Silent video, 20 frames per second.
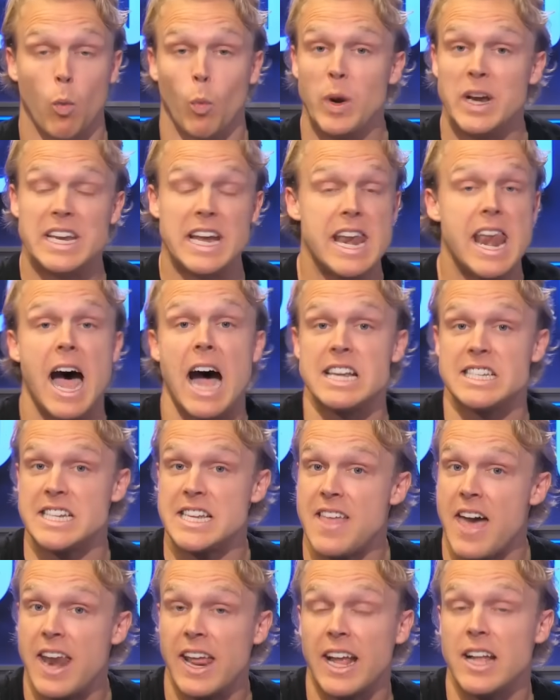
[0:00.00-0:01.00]
We did not see
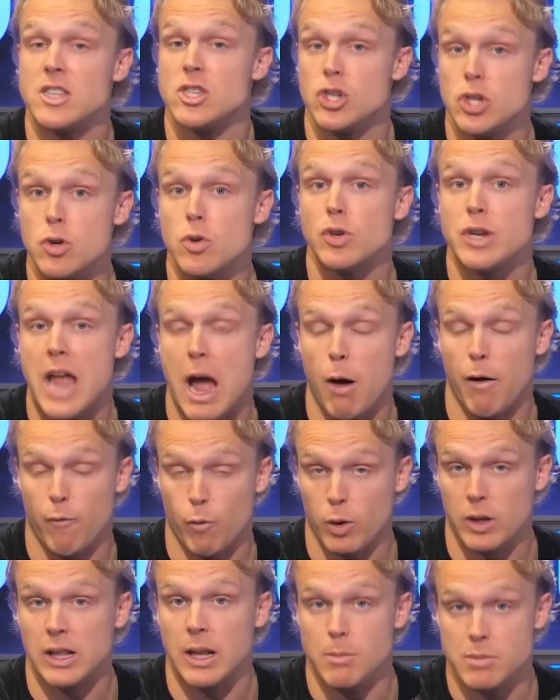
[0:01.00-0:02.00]
that against Duke now if
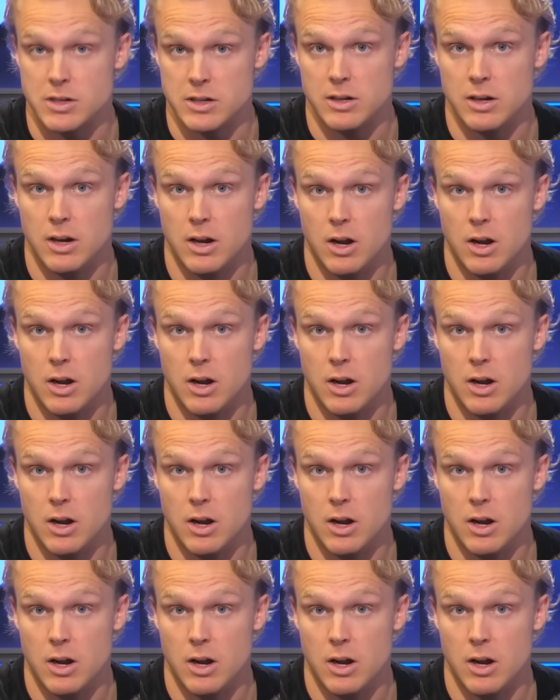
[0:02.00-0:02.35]
we're Clemson.